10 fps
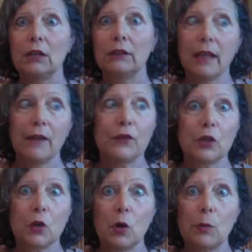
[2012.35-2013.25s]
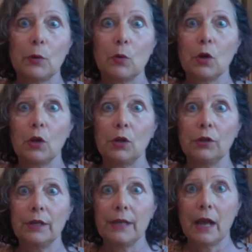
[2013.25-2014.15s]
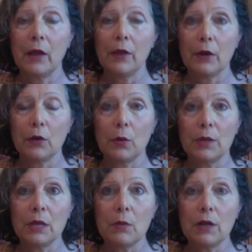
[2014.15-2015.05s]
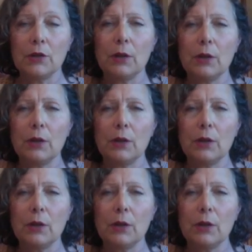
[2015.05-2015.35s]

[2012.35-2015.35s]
left the corporate world and now they don't know what they want to do?